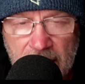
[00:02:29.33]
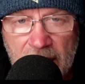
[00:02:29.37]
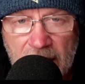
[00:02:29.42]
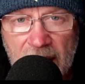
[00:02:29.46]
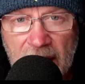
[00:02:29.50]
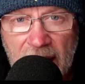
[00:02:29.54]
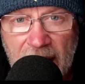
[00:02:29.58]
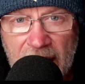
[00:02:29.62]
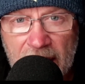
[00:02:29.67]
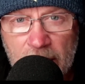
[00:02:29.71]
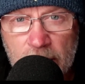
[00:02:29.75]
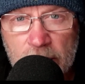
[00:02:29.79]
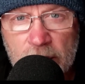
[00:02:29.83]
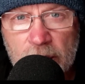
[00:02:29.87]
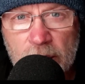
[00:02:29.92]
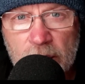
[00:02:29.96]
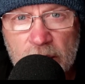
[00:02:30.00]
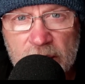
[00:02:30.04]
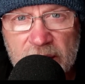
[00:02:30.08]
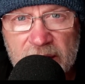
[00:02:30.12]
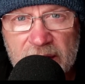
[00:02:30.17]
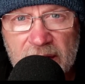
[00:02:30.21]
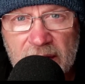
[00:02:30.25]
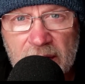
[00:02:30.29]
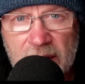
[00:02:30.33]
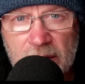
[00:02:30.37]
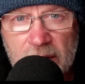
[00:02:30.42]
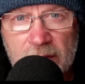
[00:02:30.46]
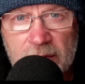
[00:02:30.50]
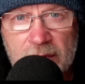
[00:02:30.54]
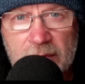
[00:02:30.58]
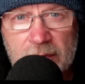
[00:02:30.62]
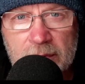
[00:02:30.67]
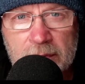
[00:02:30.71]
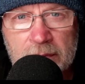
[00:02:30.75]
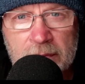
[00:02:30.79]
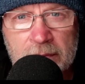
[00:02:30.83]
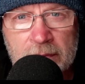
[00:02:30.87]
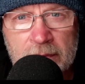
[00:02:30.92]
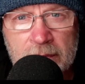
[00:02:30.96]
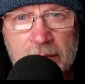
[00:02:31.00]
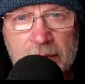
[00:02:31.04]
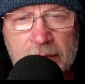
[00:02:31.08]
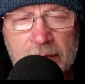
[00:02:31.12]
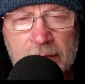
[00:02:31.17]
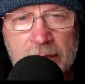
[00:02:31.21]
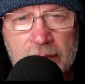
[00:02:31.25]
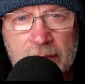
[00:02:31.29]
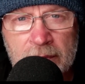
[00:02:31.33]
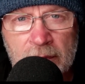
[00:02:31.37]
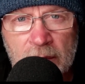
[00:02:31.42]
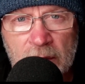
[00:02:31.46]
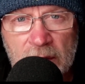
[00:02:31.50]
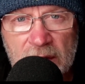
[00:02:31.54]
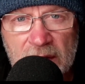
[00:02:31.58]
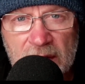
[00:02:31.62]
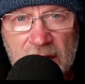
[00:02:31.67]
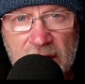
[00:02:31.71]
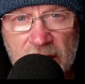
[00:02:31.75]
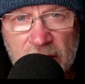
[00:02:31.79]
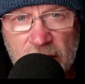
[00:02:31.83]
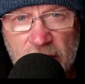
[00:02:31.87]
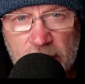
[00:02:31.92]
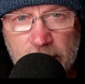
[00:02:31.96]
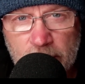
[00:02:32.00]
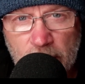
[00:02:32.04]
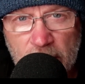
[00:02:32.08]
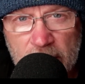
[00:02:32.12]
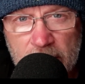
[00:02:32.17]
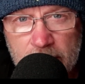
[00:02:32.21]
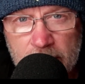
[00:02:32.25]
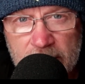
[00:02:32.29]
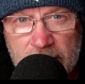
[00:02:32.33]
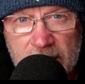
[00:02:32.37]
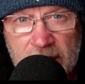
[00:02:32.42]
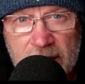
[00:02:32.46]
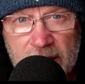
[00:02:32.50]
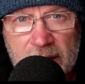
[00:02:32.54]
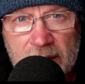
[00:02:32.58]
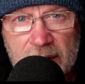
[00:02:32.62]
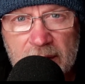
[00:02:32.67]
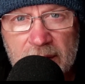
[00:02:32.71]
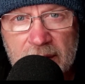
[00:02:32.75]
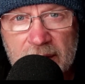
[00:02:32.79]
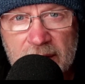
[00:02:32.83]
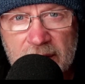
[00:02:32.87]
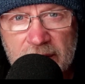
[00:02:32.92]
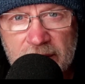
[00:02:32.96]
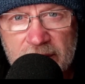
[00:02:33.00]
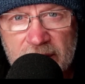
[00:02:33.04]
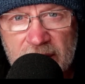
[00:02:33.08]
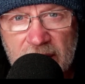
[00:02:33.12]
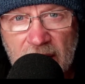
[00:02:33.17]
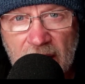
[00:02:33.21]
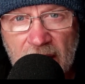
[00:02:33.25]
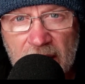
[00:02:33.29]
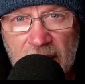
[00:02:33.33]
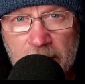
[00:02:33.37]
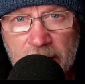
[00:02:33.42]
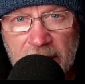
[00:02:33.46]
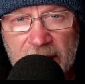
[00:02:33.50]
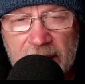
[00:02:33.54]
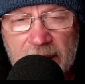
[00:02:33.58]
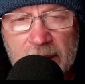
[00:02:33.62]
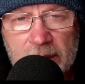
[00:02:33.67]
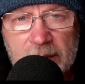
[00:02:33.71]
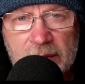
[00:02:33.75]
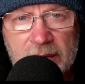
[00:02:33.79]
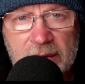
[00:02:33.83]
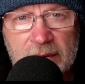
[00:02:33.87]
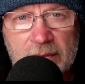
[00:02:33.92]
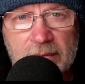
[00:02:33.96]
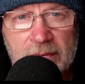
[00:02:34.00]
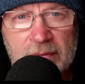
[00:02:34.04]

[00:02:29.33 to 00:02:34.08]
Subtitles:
Allow yourself this moment of time out,